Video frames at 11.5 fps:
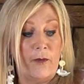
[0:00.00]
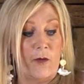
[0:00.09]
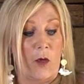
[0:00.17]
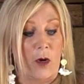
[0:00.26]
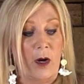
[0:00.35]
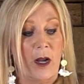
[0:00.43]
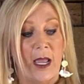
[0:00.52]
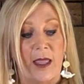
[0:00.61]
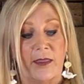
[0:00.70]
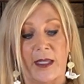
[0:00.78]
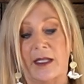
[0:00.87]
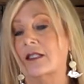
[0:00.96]
for,
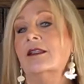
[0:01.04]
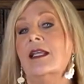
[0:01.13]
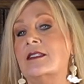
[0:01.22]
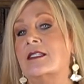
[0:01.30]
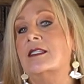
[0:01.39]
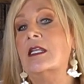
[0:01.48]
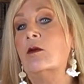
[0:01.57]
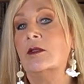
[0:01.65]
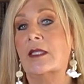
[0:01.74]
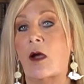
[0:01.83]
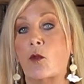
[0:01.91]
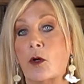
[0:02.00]
then let's see what
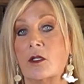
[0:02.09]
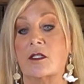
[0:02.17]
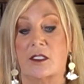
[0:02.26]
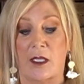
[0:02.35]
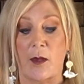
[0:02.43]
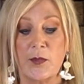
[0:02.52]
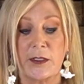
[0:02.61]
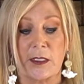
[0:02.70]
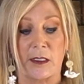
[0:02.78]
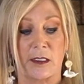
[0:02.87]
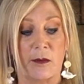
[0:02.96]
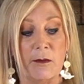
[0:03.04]
that word
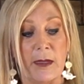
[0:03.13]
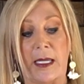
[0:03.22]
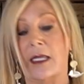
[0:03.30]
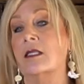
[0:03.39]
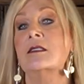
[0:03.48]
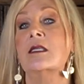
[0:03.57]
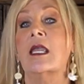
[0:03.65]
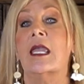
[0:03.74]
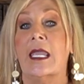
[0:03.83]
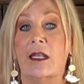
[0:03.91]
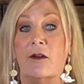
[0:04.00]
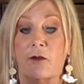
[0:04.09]
substance means
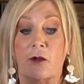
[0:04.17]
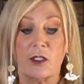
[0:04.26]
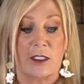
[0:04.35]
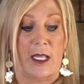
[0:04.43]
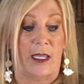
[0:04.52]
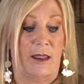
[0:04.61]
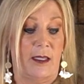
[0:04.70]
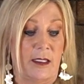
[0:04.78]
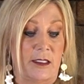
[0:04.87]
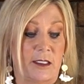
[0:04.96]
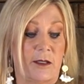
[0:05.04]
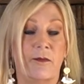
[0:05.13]
in a verse like
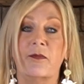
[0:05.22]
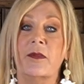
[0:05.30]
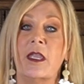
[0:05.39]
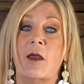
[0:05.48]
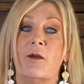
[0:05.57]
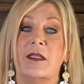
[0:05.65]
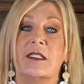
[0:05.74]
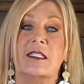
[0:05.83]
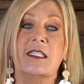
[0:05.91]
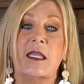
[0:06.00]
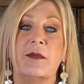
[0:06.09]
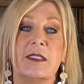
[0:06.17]
this. Because it
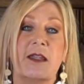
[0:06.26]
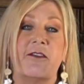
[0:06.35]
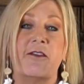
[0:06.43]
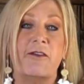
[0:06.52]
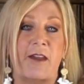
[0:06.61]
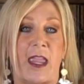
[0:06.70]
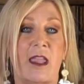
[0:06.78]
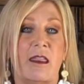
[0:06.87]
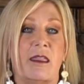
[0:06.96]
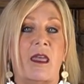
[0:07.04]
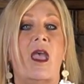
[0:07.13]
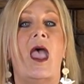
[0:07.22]
seems that
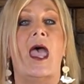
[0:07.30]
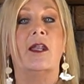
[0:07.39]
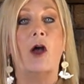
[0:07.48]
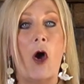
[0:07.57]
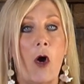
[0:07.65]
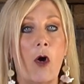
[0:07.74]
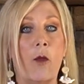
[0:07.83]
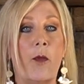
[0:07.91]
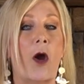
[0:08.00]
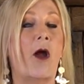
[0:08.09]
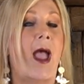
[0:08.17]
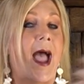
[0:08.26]
faith and hope
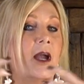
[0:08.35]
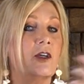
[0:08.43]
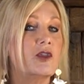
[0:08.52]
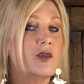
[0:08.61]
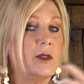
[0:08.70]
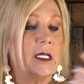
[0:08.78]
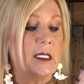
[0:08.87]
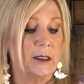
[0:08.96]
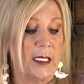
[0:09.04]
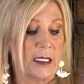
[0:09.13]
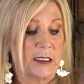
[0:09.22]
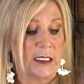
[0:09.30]
are actually
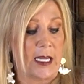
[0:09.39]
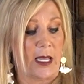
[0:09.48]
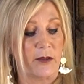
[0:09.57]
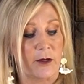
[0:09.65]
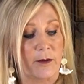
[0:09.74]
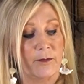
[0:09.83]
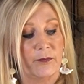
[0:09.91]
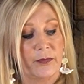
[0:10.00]
linked together.